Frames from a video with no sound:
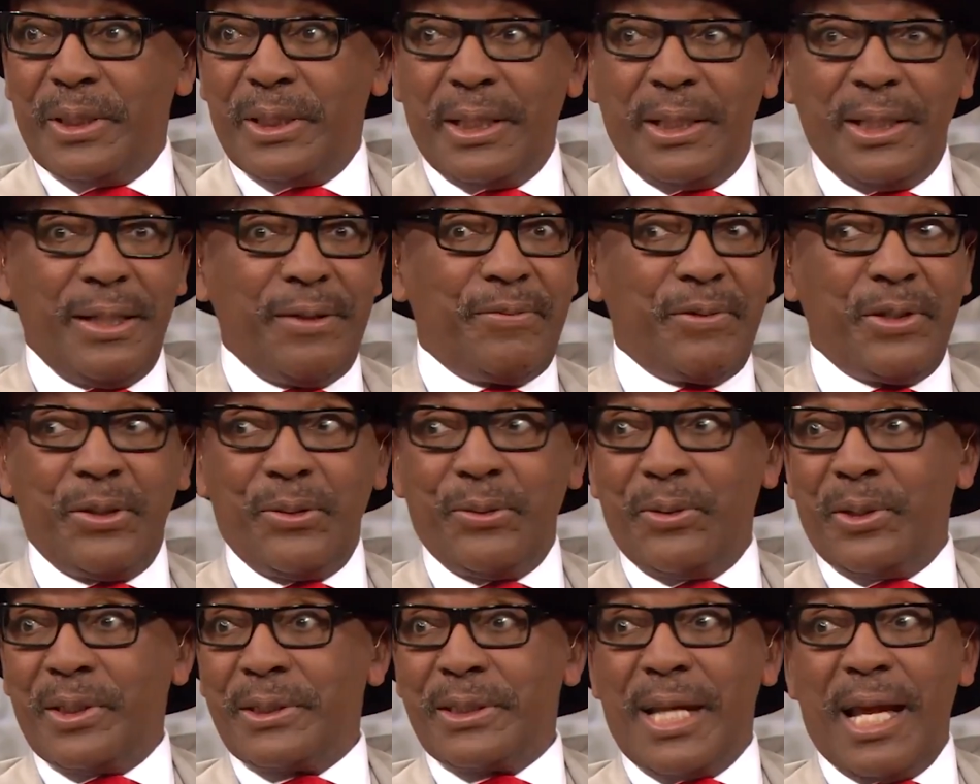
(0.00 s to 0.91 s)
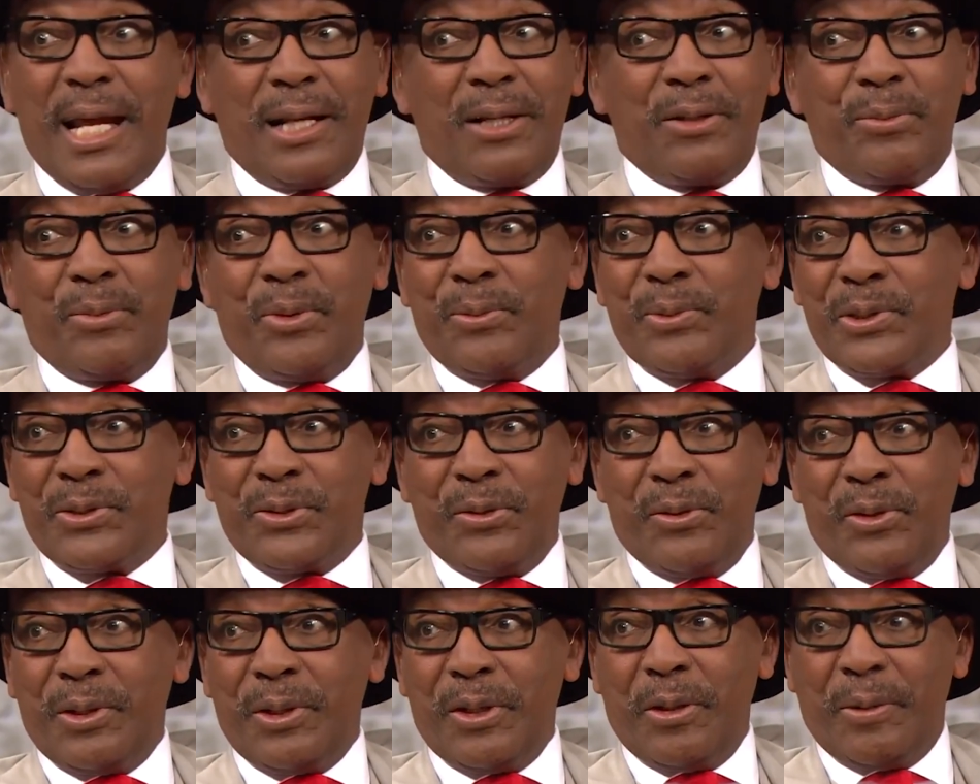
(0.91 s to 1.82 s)
didn't even know exactly what was
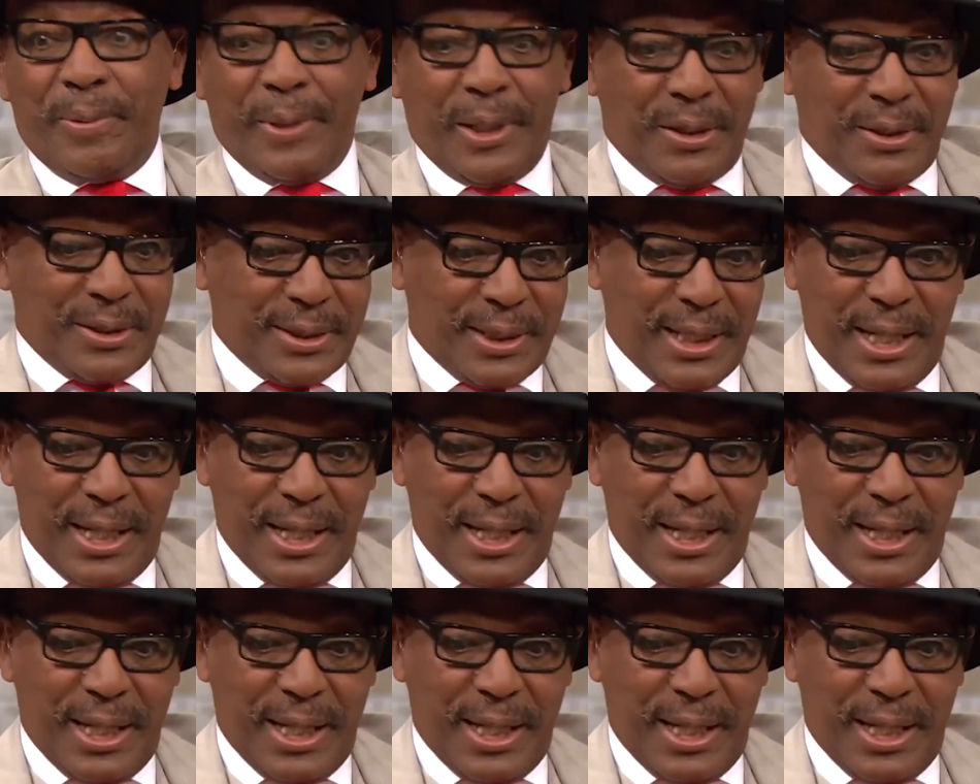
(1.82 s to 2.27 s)
going on because